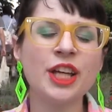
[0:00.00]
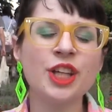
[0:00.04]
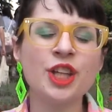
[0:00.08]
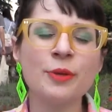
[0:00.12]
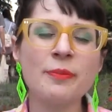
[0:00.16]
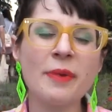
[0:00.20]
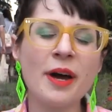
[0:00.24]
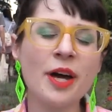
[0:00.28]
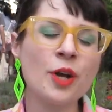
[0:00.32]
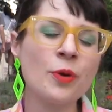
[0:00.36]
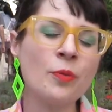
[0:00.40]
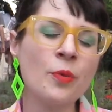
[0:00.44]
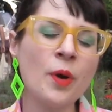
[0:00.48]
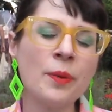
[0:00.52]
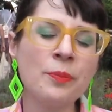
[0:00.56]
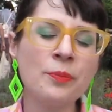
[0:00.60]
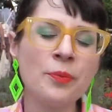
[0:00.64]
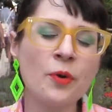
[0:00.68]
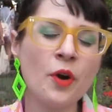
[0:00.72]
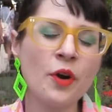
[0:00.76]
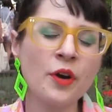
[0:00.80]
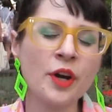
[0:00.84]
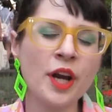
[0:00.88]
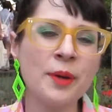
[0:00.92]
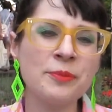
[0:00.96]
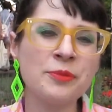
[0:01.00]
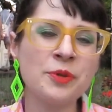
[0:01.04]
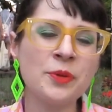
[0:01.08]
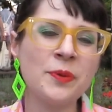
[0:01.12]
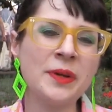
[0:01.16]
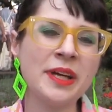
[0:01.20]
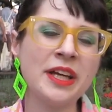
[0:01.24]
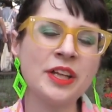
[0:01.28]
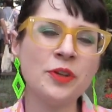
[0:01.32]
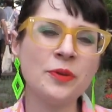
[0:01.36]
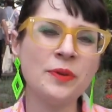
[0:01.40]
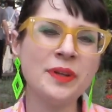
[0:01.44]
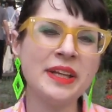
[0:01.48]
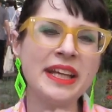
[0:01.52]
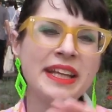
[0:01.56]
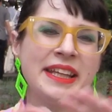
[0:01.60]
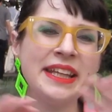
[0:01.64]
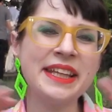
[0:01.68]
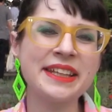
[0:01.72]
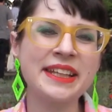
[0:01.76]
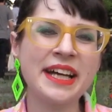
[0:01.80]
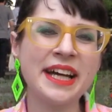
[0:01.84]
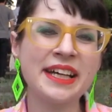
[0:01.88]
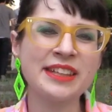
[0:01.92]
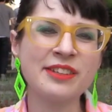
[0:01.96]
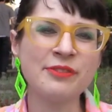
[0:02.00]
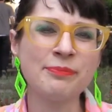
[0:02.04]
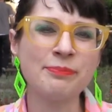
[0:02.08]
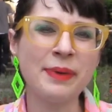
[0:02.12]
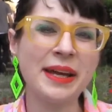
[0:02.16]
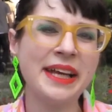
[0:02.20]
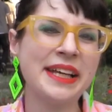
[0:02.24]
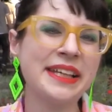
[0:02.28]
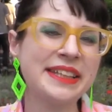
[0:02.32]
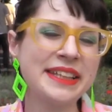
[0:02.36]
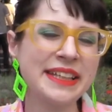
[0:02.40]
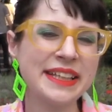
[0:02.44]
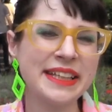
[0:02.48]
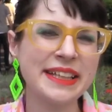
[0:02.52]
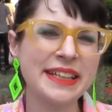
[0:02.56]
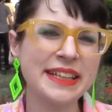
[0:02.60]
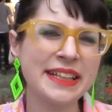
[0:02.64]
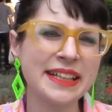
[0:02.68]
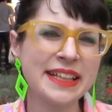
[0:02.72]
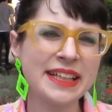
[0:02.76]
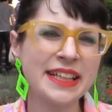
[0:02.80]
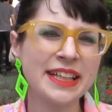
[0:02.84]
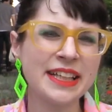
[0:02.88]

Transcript: no matter what program you're in, you need these kinds of basic